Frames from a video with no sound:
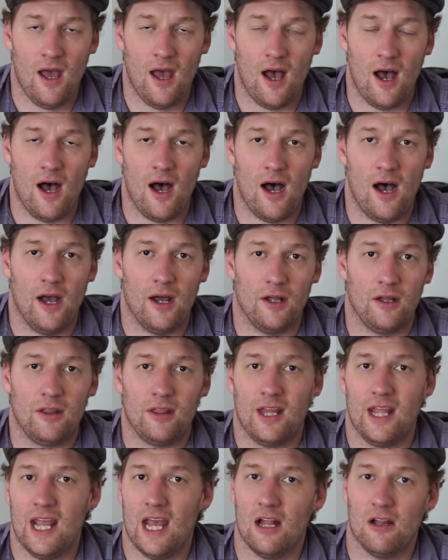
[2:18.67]

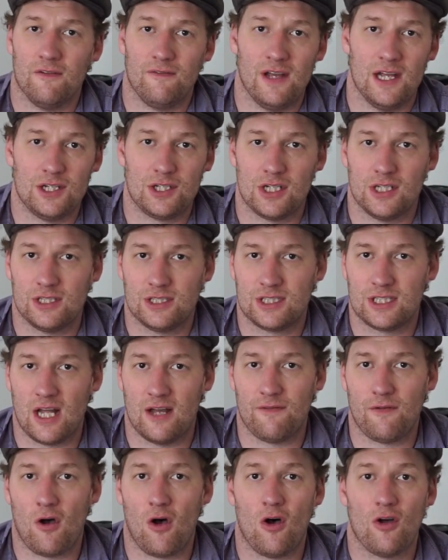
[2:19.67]
the elevation
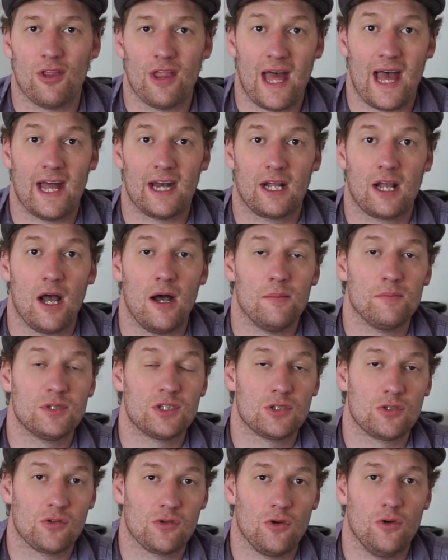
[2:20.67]
stuff, all that
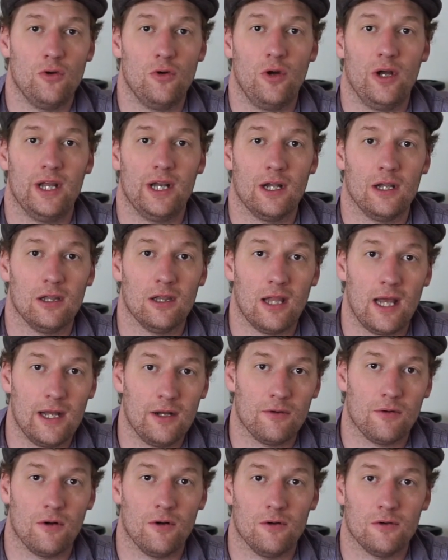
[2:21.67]
comes through in a
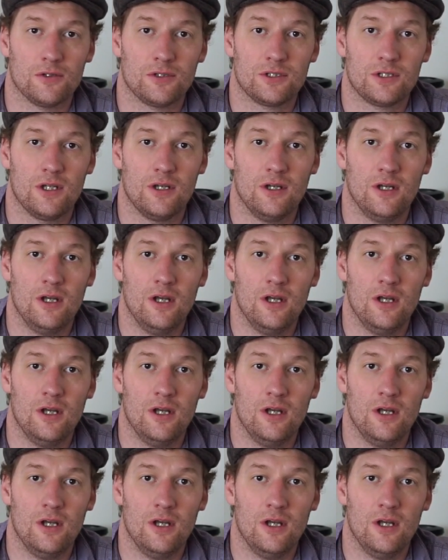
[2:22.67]
light roast.